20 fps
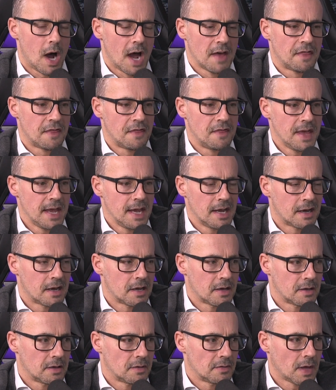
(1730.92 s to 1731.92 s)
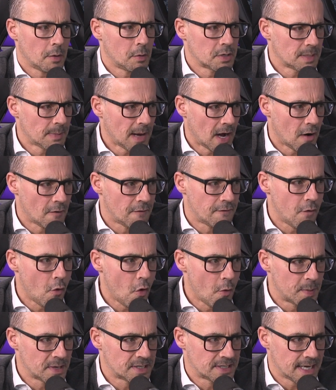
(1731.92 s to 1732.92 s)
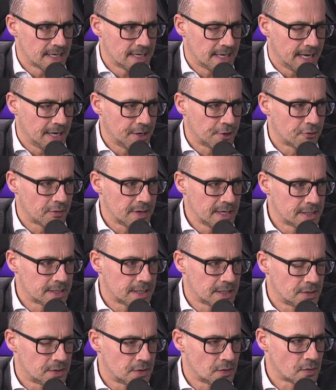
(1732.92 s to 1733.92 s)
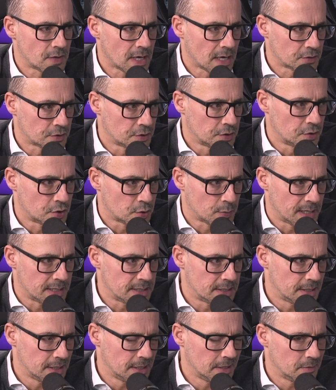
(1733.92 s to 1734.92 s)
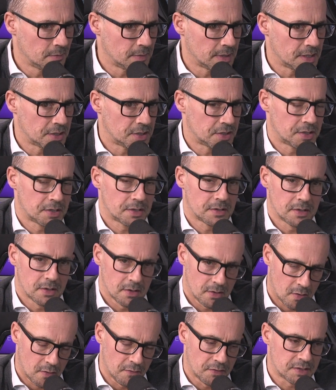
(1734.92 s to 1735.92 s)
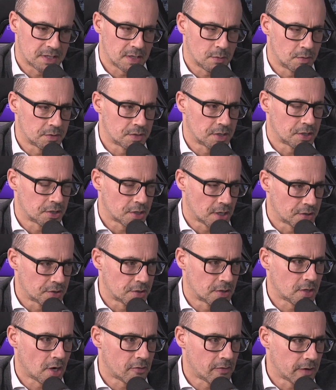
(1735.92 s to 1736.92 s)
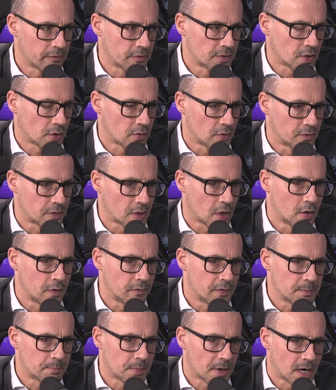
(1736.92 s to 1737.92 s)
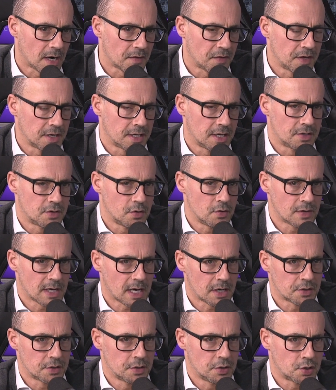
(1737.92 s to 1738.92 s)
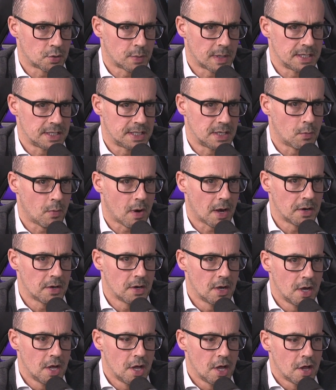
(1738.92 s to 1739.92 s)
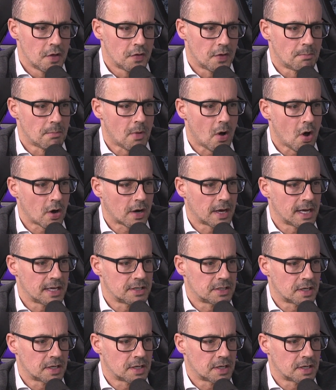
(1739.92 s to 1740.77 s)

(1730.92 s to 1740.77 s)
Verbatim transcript: I think there was about a four percent increase in two thousand twenty, which... obviously was a, as a direct result of COVID, but I think in two thousand twenty-one, the market is